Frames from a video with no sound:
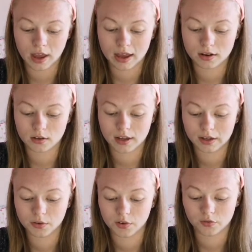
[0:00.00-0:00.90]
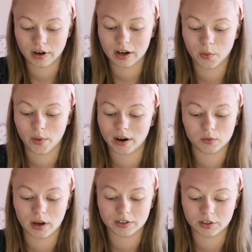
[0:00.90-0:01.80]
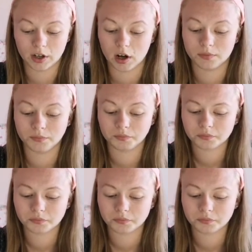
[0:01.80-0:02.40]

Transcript: Then this was a really weird question I got